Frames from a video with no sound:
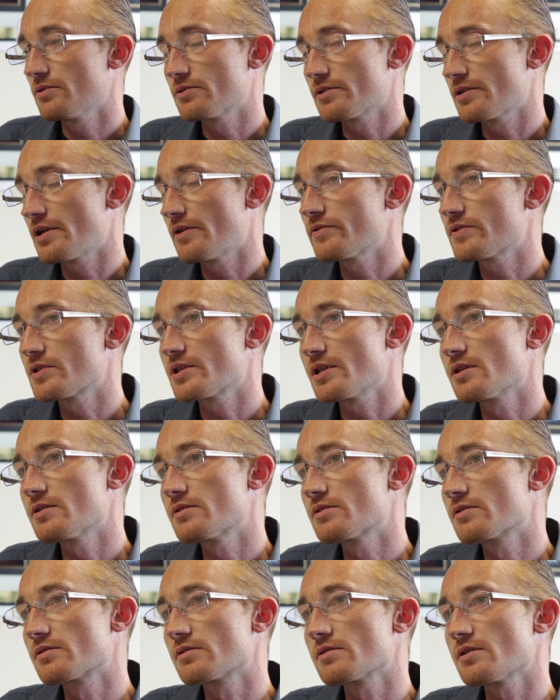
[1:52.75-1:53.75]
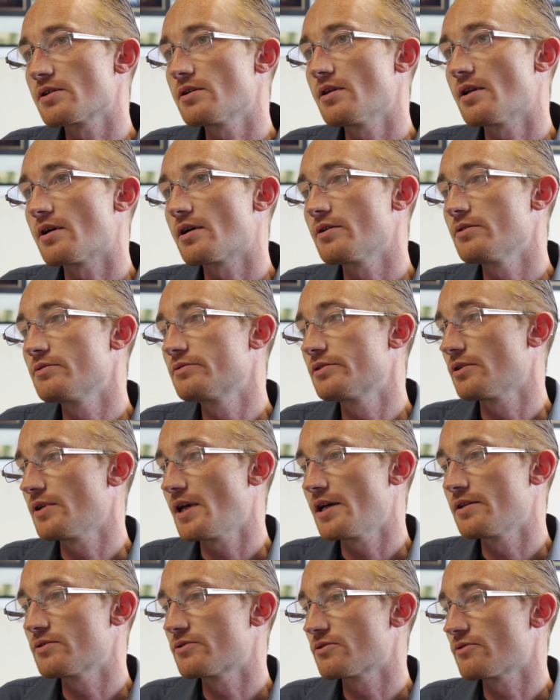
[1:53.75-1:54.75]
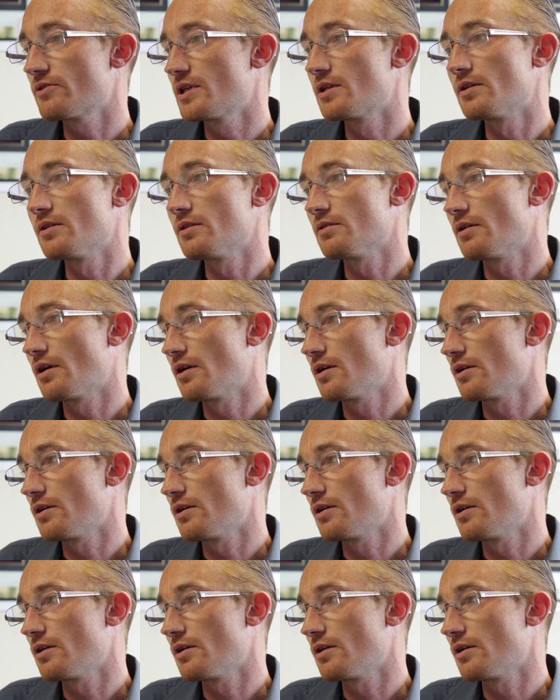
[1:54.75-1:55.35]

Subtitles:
services, to entering